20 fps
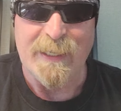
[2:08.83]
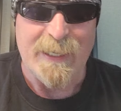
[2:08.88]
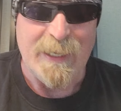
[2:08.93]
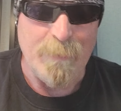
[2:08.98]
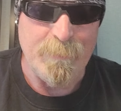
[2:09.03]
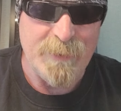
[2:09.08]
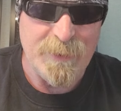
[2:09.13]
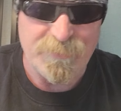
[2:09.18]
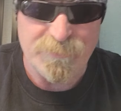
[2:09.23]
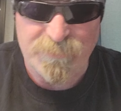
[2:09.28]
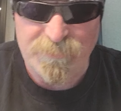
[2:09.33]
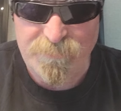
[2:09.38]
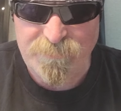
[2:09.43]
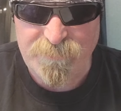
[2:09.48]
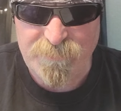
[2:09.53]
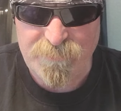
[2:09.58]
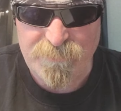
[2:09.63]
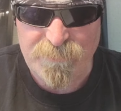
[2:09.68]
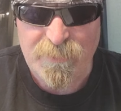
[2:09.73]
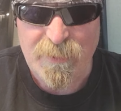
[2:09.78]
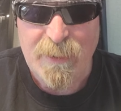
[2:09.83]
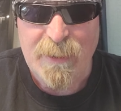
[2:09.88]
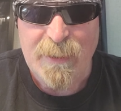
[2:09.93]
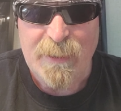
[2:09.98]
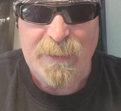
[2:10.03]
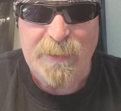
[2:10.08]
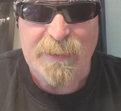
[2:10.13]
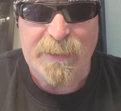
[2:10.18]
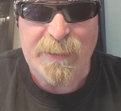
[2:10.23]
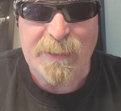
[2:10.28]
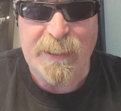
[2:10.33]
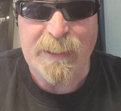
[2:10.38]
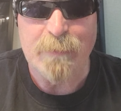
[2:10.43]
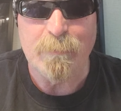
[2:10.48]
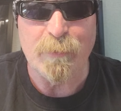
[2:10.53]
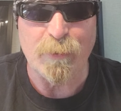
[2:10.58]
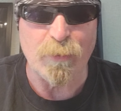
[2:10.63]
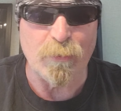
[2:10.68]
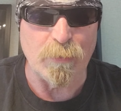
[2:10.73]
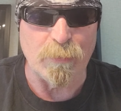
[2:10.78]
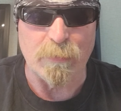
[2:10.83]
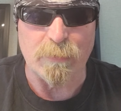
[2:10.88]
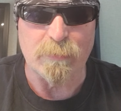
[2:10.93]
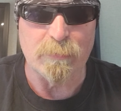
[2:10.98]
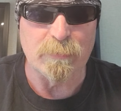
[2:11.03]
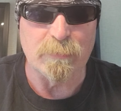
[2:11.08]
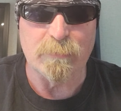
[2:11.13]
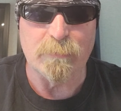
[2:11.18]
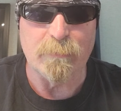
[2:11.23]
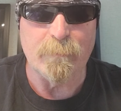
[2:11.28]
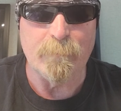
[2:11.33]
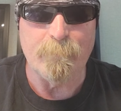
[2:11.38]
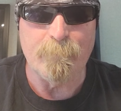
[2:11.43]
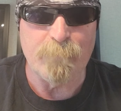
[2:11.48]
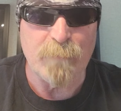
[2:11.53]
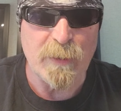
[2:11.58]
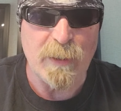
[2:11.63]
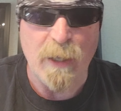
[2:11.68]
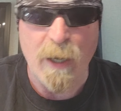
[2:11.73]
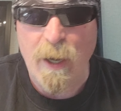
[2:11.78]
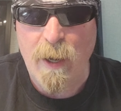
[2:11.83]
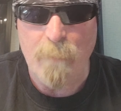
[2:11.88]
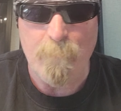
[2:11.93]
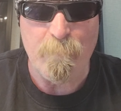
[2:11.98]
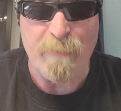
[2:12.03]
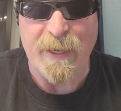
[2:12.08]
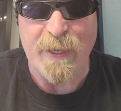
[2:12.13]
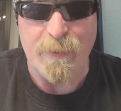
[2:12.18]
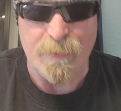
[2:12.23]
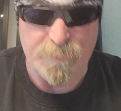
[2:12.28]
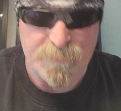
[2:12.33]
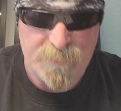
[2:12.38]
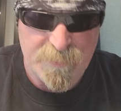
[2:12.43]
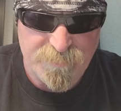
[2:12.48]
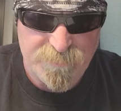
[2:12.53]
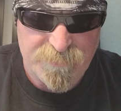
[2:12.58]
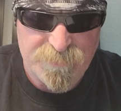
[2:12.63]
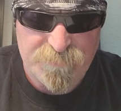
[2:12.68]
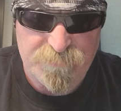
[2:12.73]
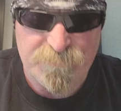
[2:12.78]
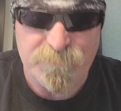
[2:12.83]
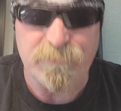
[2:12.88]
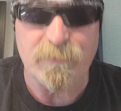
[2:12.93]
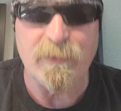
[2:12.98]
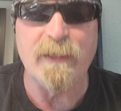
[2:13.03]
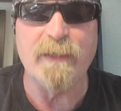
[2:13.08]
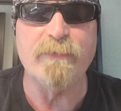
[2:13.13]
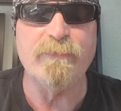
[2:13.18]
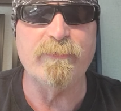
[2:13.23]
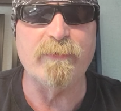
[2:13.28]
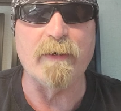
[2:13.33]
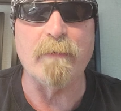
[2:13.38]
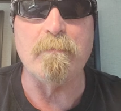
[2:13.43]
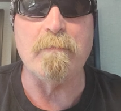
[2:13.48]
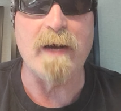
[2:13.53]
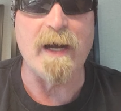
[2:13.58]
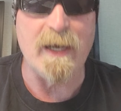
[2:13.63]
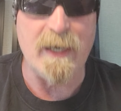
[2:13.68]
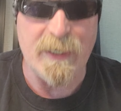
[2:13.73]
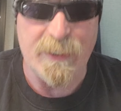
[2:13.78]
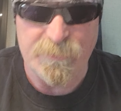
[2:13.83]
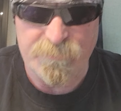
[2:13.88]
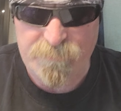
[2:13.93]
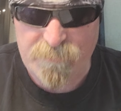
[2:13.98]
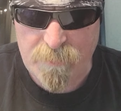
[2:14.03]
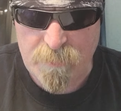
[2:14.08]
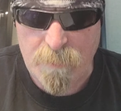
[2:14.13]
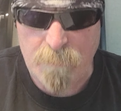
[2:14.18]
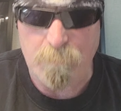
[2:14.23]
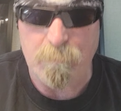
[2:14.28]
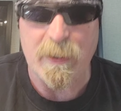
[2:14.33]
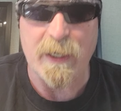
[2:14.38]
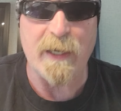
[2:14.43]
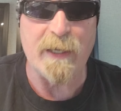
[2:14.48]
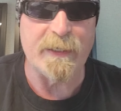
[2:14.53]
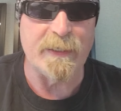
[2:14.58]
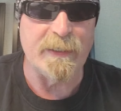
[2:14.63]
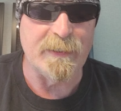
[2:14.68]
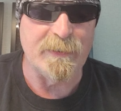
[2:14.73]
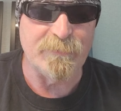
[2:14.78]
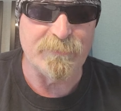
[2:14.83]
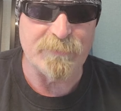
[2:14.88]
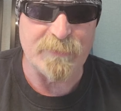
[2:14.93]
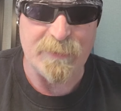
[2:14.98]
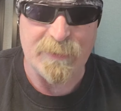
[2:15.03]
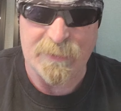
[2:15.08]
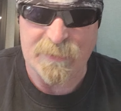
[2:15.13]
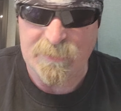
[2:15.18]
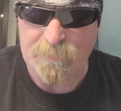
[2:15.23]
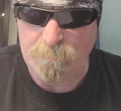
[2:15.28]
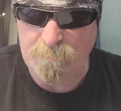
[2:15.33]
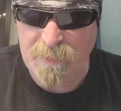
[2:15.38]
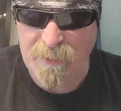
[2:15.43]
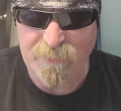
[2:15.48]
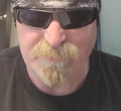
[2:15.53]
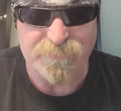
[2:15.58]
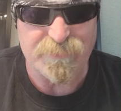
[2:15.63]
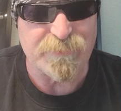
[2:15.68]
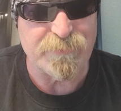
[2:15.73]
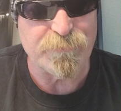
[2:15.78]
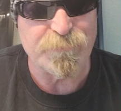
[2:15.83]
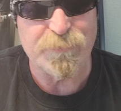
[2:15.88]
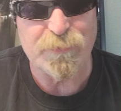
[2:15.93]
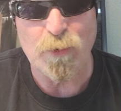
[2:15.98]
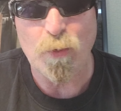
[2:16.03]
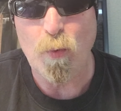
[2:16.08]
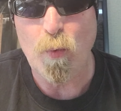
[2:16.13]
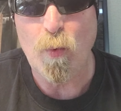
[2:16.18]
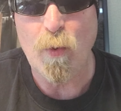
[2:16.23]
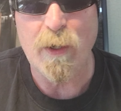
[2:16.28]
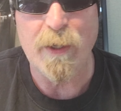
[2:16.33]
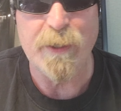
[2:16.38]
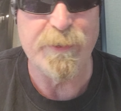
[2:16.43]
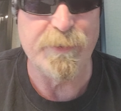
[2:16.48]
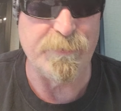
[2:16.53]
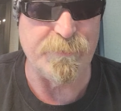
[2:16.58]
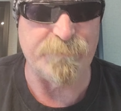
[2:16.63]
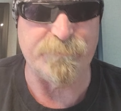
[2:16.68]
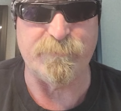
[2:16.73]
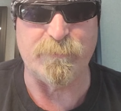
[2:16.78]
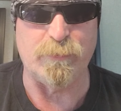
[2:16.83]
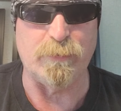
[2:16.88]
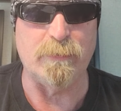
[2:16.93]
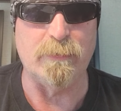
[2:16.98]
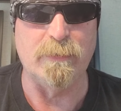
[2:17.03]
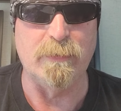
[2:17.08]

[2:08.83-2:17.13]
I mean, it's just this chemical compound that just floods our minds and our bodies, and it makes us feel wonderful.